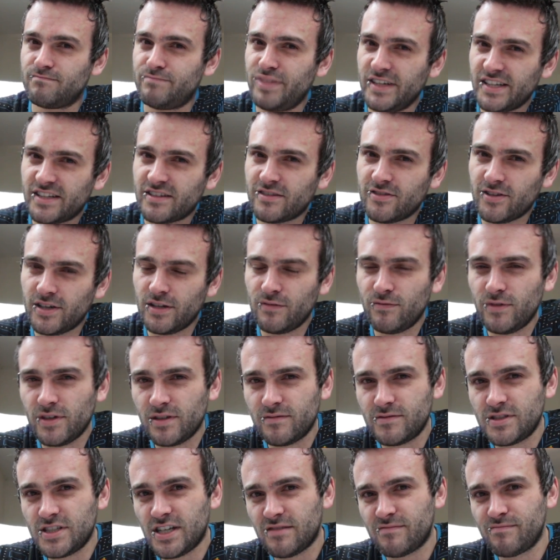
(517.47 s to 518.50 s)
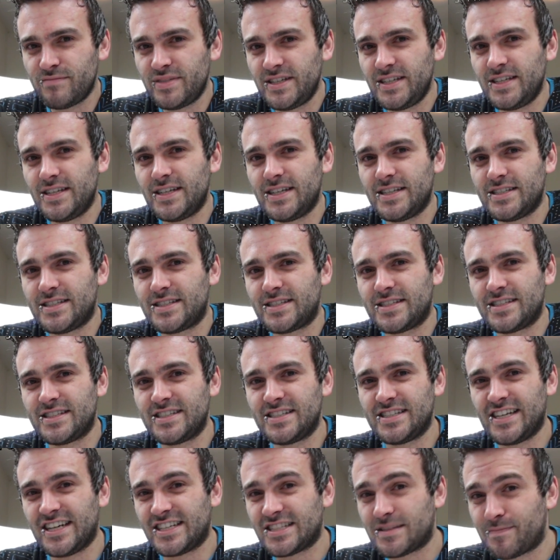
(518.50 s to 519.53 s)
Bitcoin would not be as
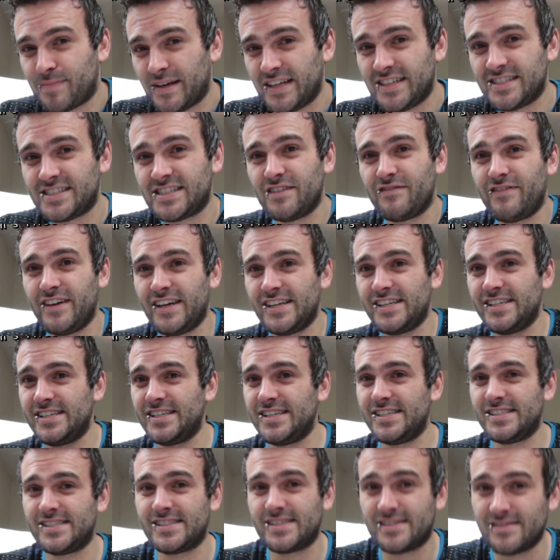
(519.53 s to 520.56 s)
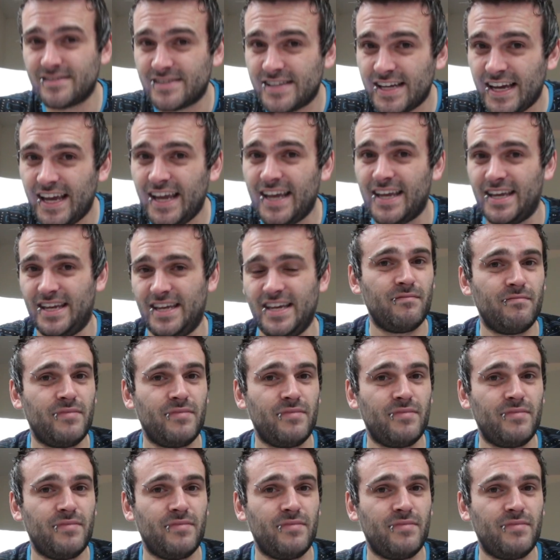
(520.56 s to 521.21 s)
expensive as it is today.